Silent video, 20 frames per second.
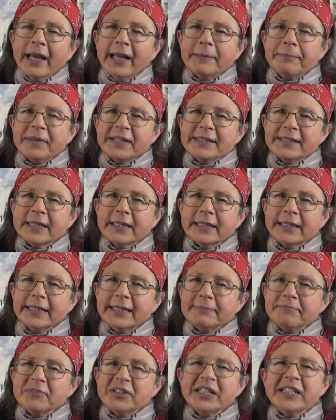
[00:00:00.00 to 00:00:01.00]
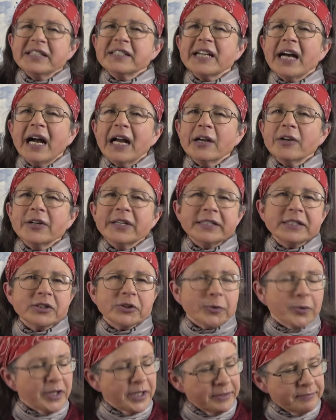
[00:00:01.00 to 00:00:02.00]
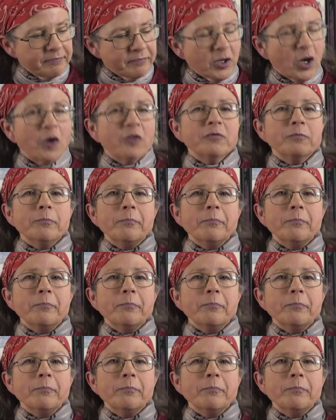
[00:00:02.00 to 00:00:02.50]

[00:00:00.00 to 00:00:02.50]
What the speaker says: and basically the entire history of